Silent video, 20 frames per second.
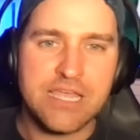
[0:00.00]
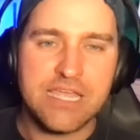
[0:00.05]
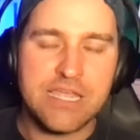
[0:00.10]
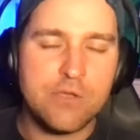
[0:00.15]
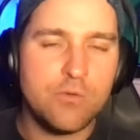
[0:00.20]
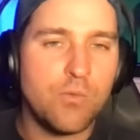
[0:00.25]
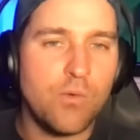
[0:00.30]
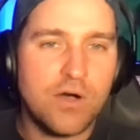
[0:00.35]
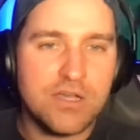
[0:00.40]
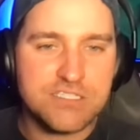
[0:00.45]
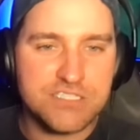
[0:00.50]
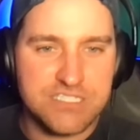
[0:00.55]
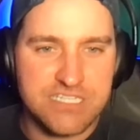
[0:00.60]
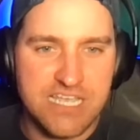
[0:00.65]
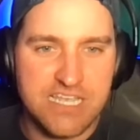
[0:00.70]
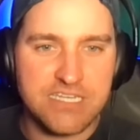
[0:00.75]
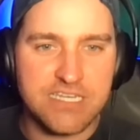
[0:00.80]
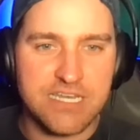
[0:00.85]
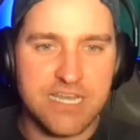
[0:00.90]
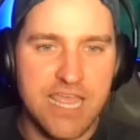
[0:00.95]
He was
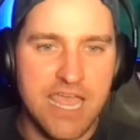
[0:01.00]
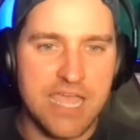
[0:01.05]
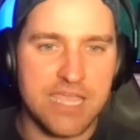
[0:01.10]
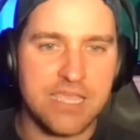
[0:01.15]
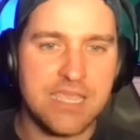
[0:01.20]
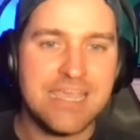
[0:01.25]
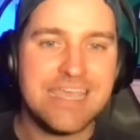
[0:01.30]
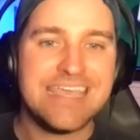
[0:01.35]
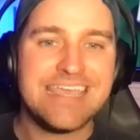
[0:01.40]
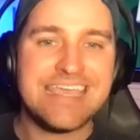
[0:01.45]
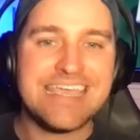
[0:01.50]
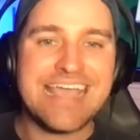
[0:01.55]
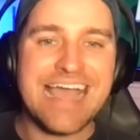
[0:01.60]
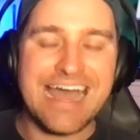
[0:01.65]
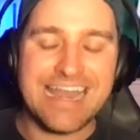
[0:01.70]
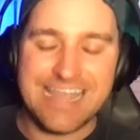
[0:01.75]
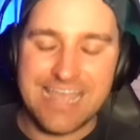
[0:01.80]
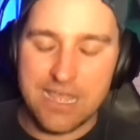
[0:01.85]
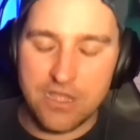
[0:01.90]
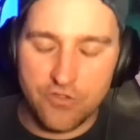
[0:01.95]
day to day, he
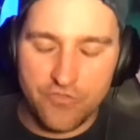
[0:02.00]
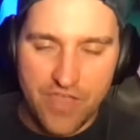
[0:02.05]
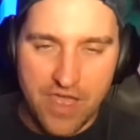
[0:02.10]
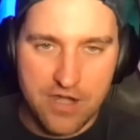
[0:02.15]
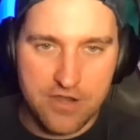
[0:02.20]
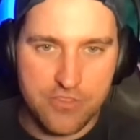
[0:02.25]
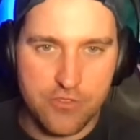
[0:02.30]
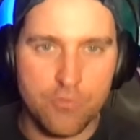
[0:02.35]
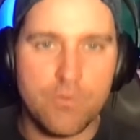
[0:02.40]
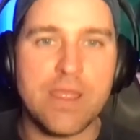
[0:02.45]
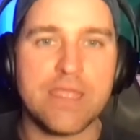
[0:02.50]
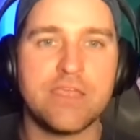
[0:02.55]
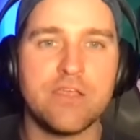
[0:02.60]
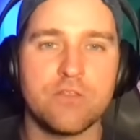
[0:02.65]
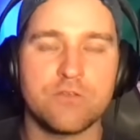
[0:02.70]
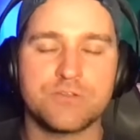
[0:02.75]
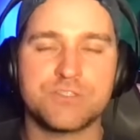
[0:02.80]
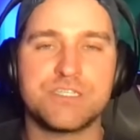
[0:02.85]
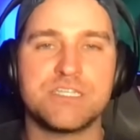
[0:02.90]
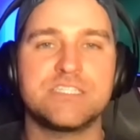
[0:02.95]
got held out of the
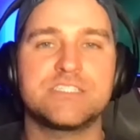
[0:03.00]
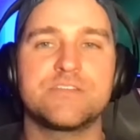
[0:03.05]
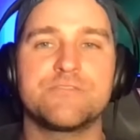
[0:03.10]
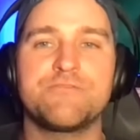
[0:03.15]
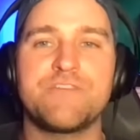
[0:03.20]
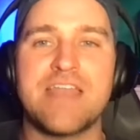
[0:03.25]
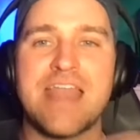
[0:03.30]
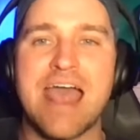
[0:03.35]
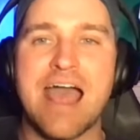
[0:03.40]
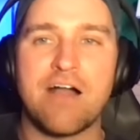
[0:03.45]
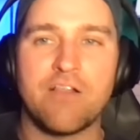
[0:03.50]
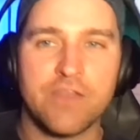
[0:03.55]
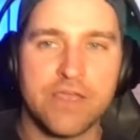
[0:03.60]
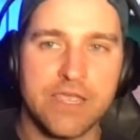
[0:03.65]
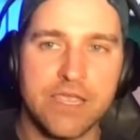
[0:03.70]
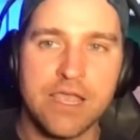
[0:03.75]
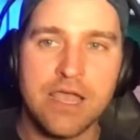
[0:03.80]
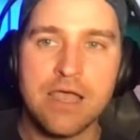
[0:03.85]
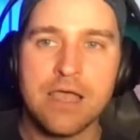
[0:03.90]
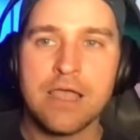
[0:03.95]
regular season
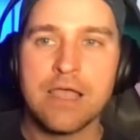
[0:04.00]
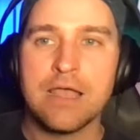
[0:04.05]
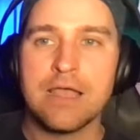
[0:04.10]
finale.